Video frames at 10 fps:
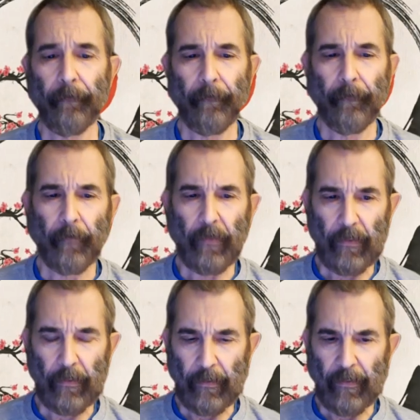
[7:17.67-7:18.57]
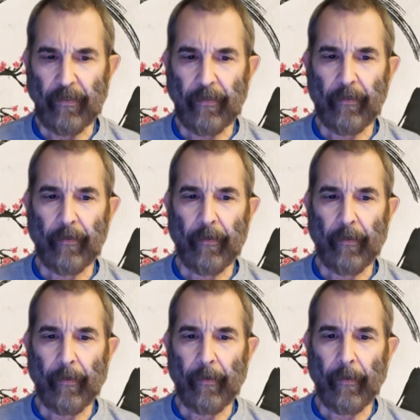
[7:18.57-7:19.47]

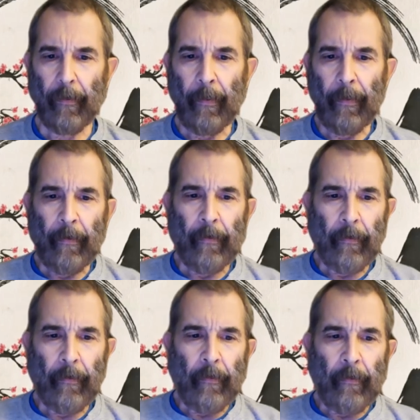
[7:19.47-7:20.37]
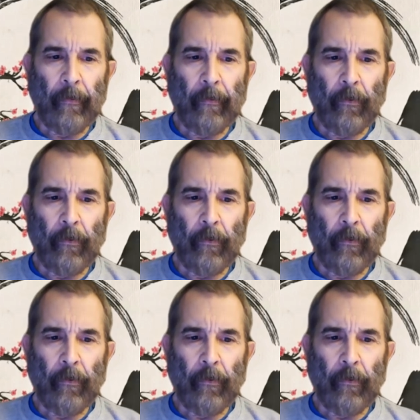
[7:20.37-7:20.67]
No one is speaking in this clip.